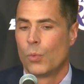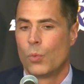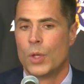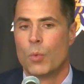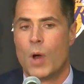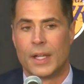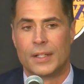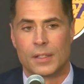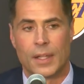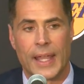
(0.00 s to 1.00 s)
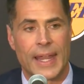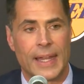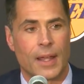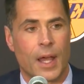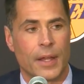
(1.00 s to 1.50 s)
we wanted to
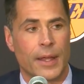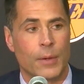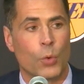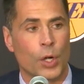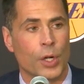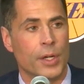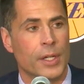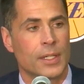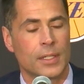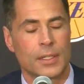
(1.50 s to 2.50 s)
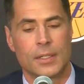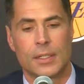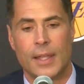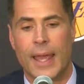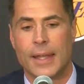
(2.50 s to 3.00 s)
land on a word
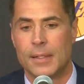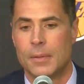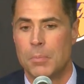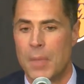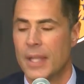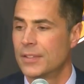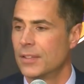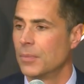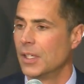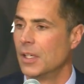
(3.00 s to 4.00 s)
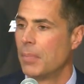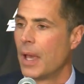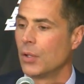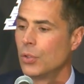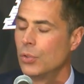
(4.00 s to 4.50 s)
that meant something
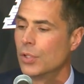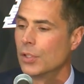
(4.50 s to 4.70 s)
about who the